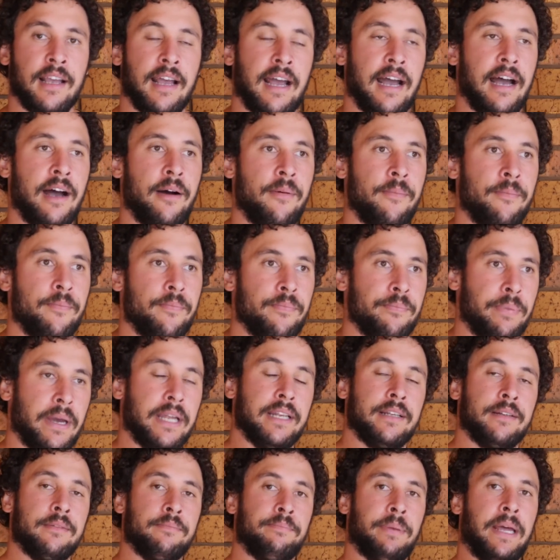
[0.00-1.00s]

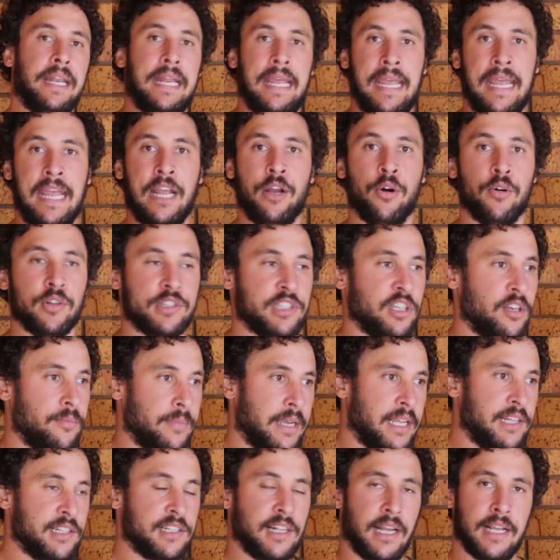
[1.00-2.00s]
But egg also
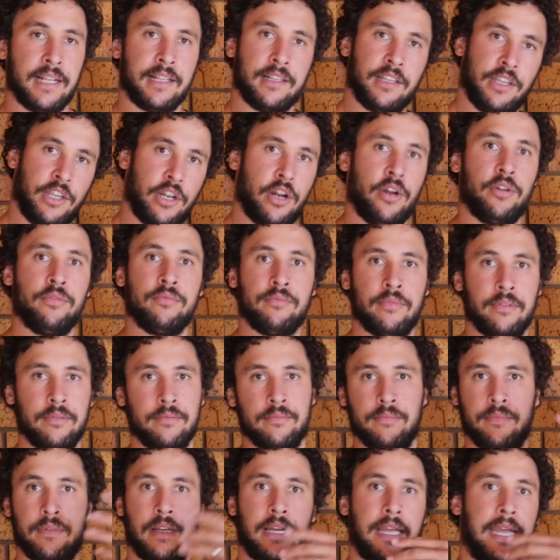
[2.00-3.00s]
means like,
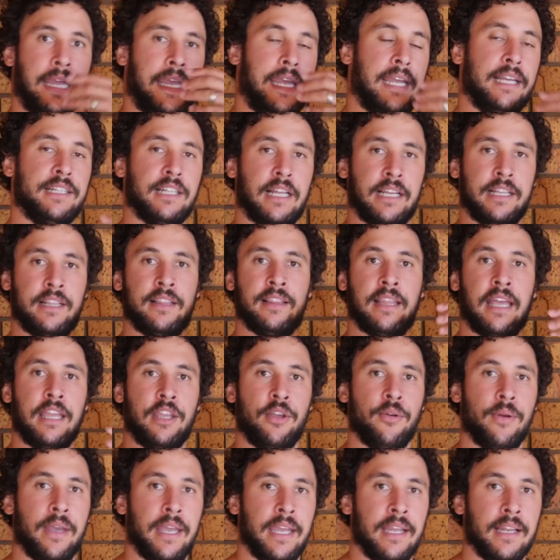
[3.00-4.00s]
egg like that
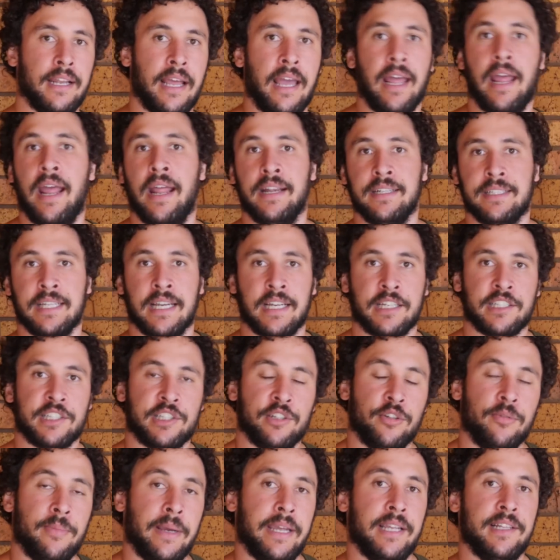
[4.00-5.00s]
you eat. And dick
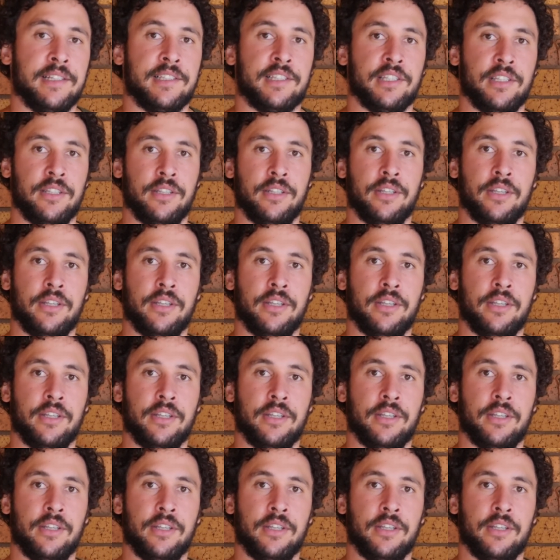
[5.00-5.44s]
still means.